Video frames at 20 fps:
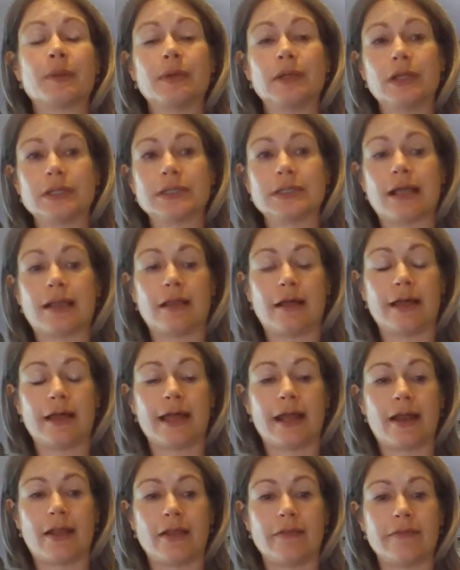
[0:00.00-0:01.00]
We looked at
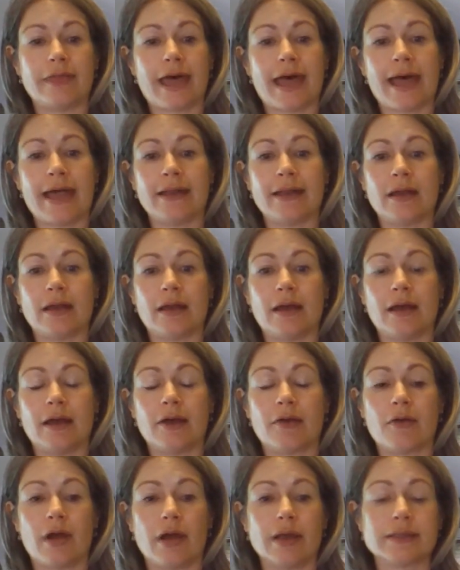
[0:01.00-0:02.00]
all of that
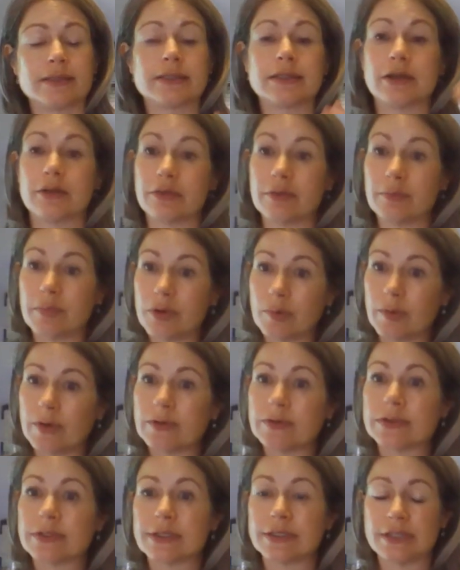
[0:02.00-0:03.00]
across, the
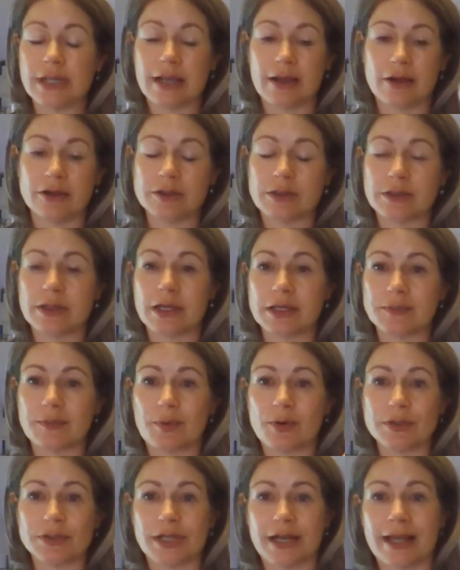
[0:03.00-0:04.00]
boomers, us
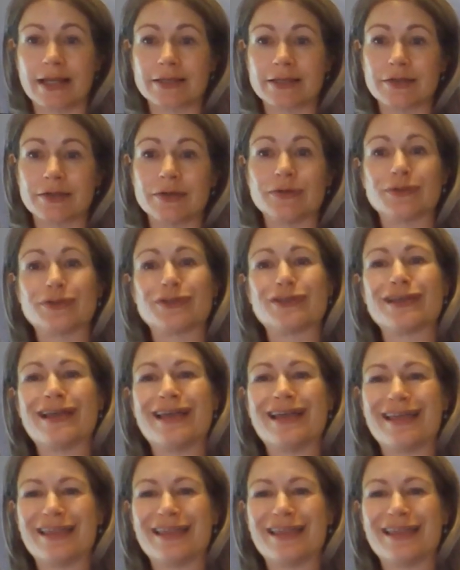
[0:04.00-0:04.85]
poor Gen Xers,